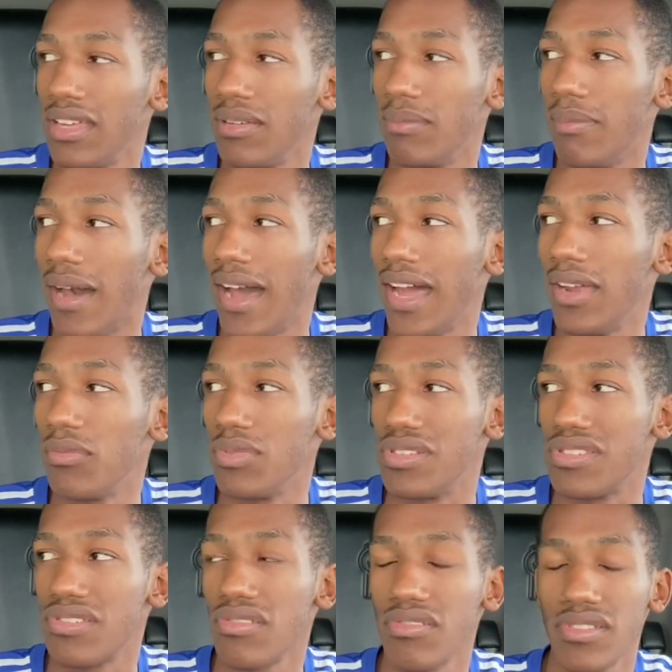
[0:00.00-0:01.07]
mine was
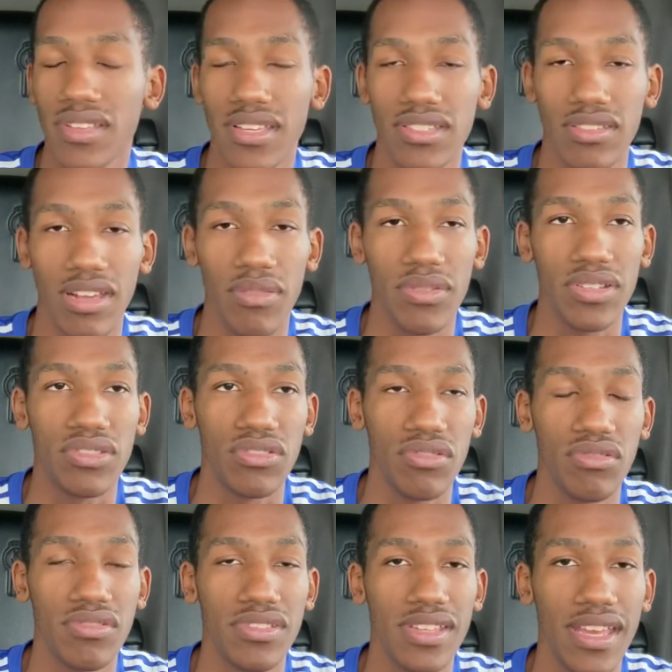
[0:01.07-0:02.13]
Tuesday, so every
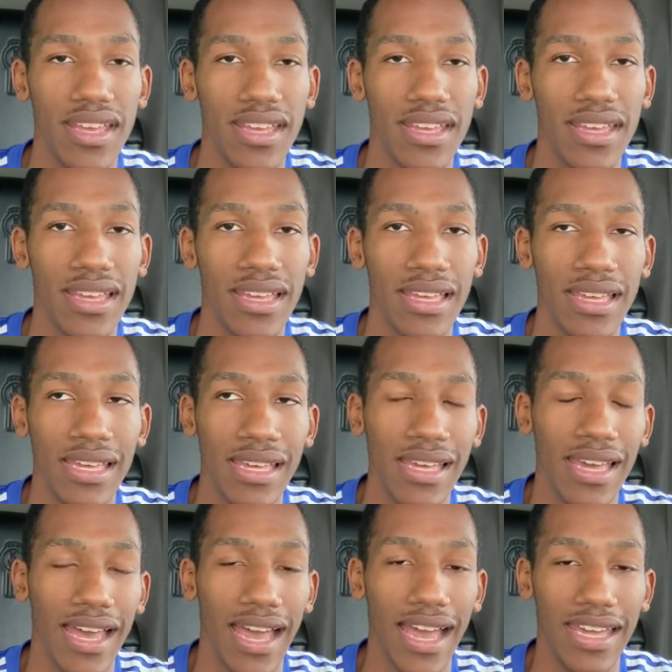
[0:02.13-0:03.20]
Tuesday
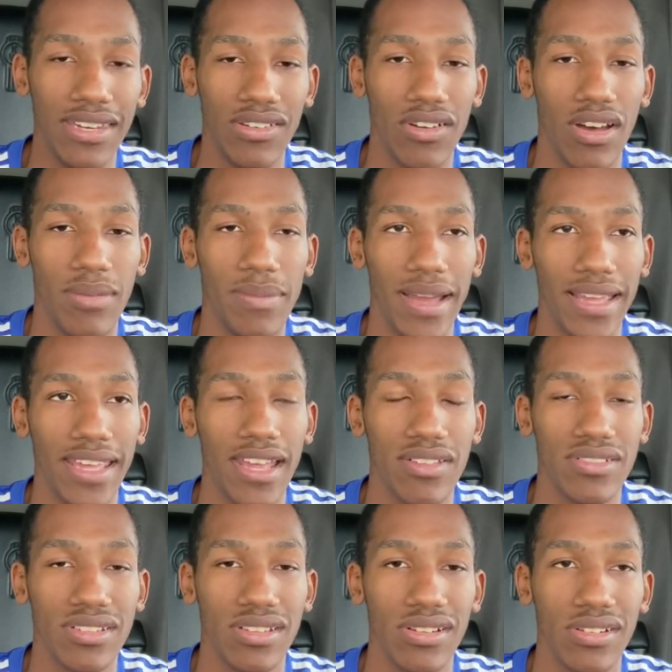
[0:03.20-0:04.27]
I had to call my
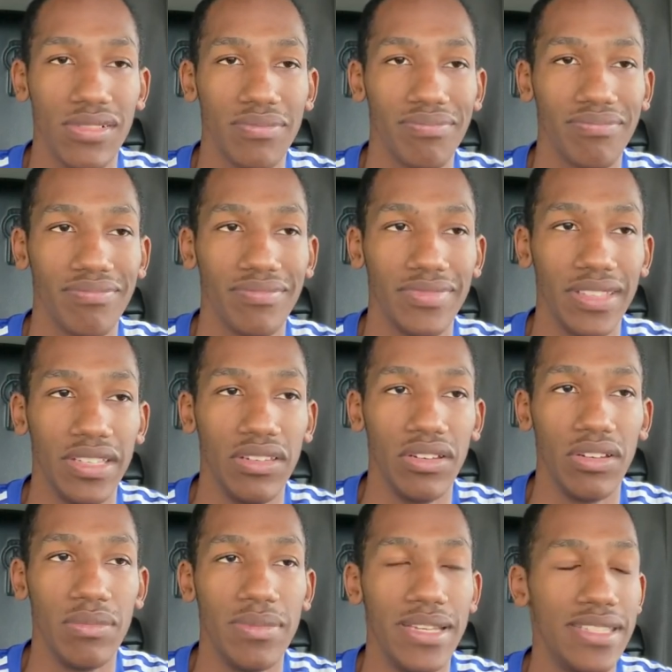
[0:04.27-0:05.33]
counselor. And, you
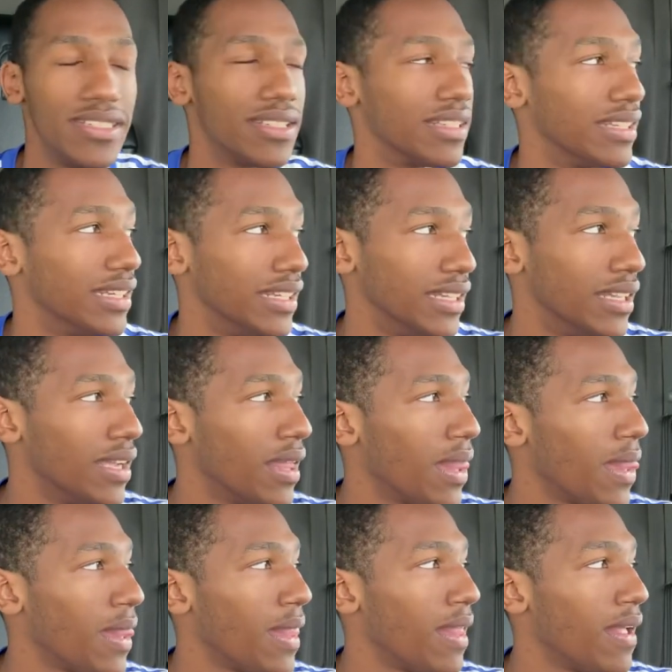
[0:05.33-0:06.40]
know, basically
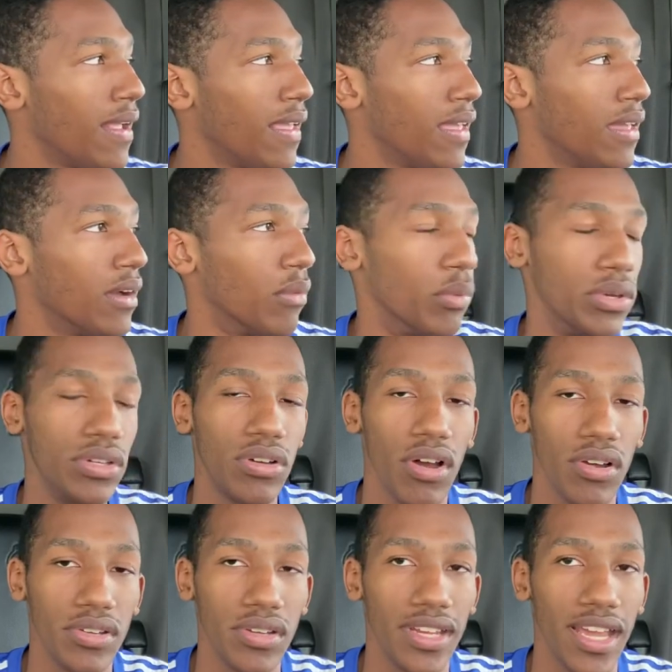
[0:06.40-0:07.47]
when you
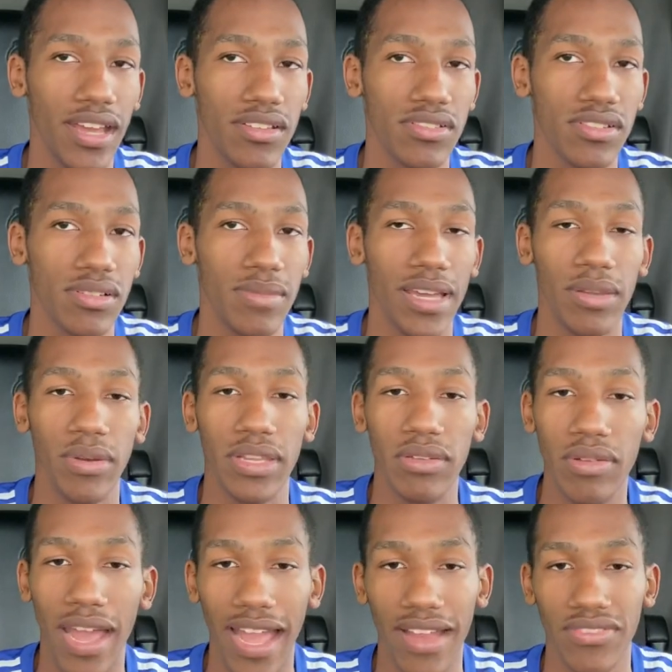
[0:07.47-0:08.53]
call your counselor, by the way, you
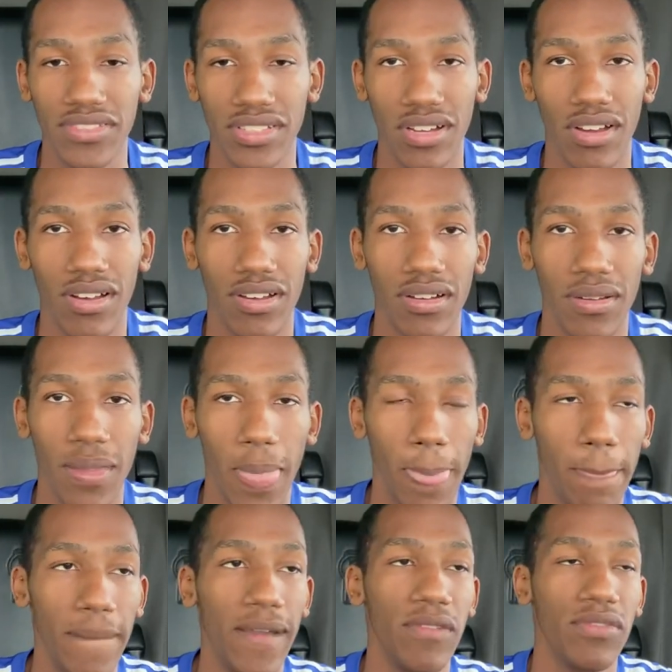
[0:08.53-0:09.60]
have to call
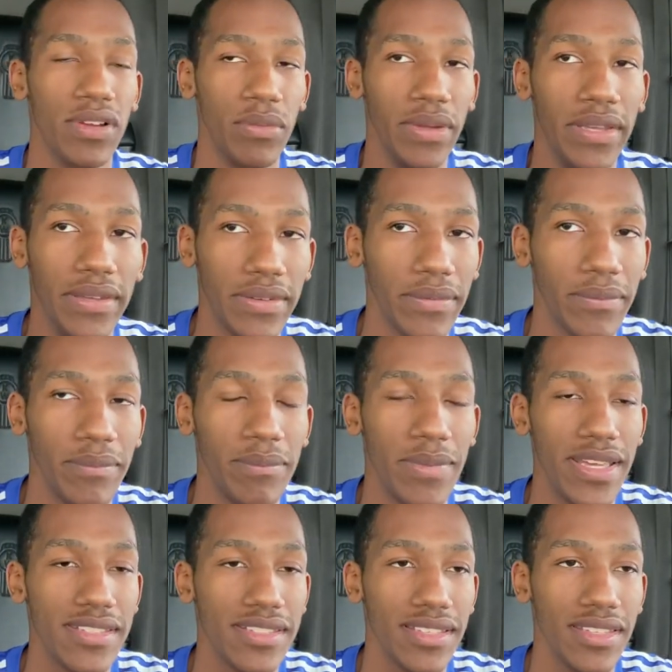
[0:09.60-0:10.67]
every week.
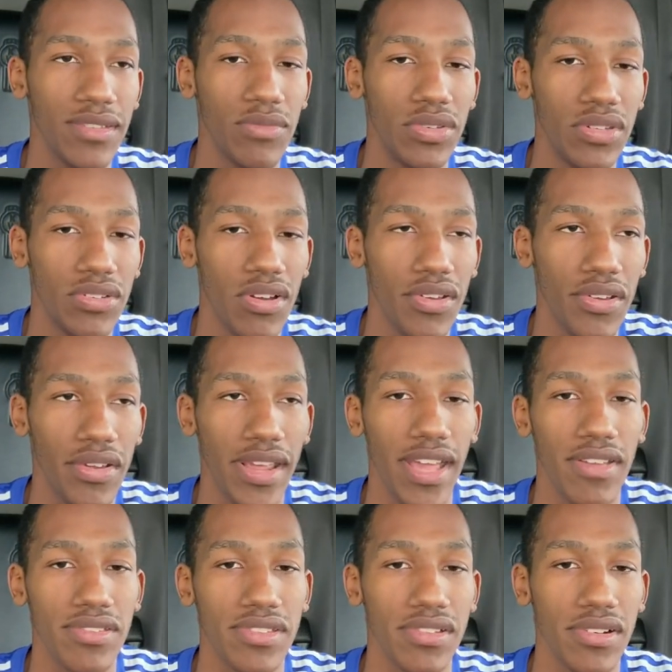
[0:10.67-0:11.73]
Basically, when you call your
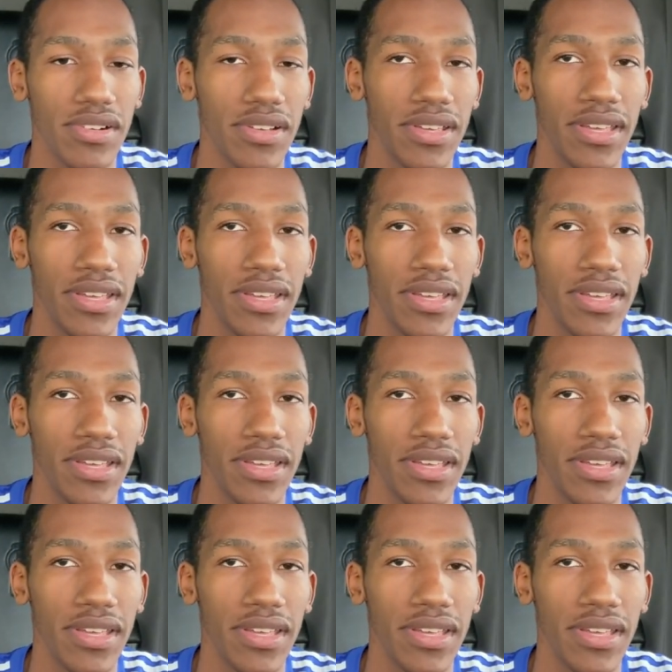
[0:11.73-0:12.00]
counselor,